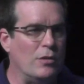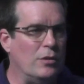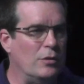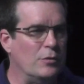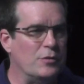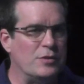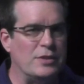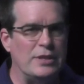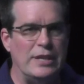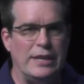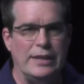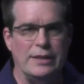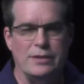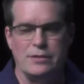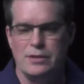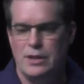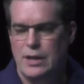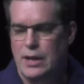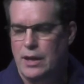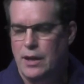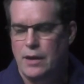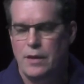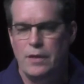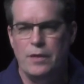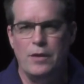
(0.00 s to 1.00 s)
those things.
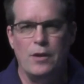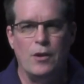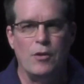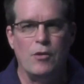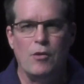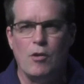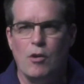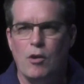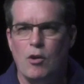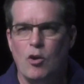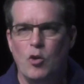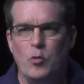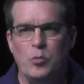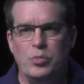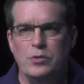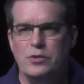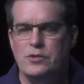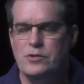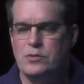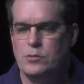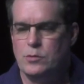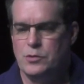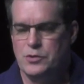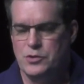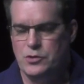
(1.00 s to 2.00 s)
There are open
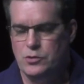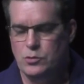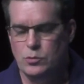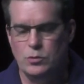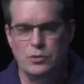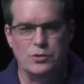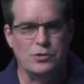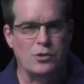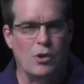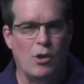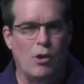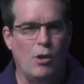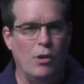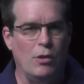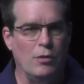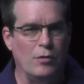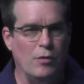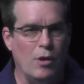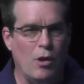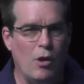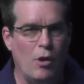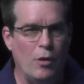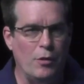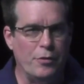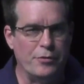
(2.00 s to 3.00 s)
source tools all,
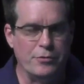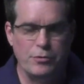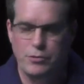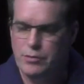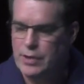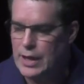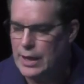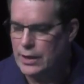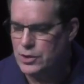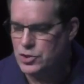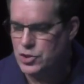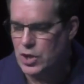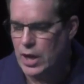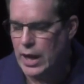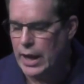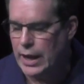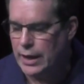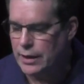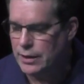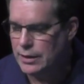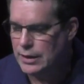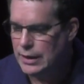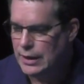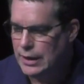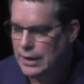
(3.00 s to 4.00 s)
all through that
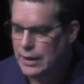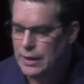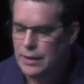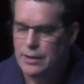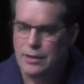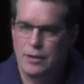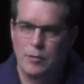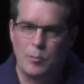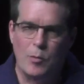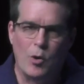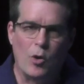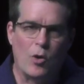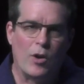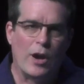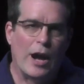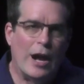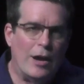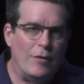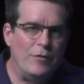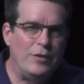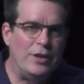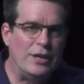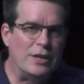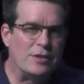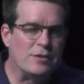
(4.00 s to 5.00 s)
chain. The more
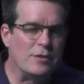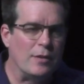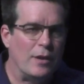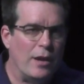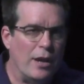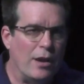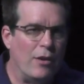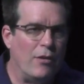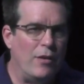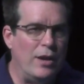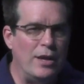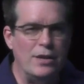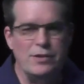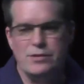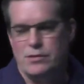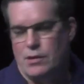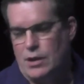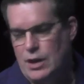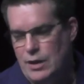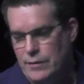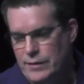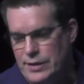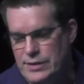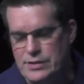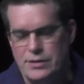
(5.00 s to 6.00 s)
obvious areas are
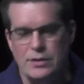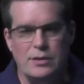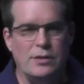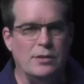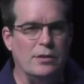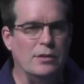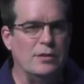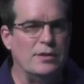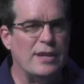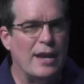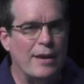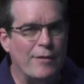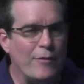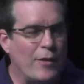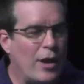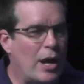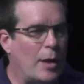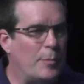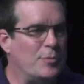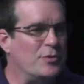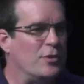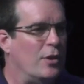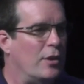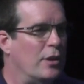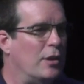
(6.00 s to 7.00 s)
obviously in the
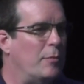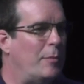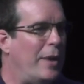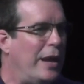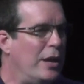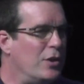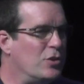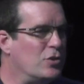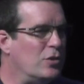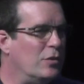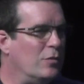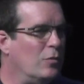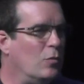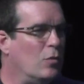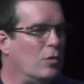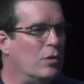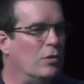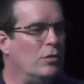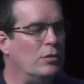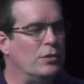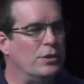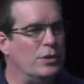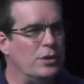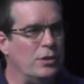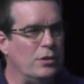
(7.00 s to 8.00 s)
DevOps automation
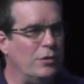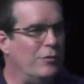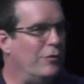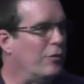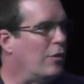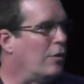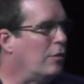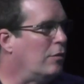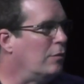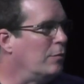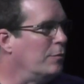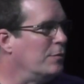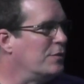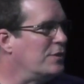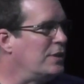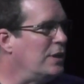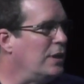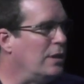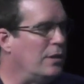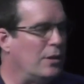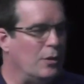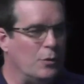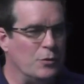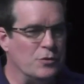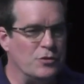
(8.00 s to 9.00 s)
world, and you've all
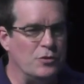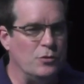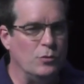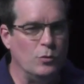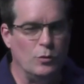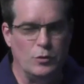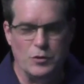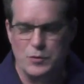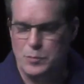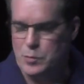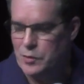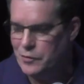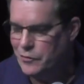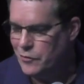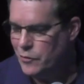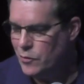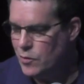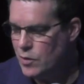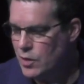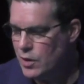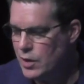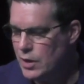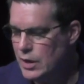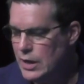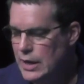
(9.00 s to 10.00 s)
seen those tools
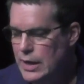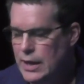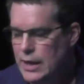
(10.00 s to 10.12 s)
before.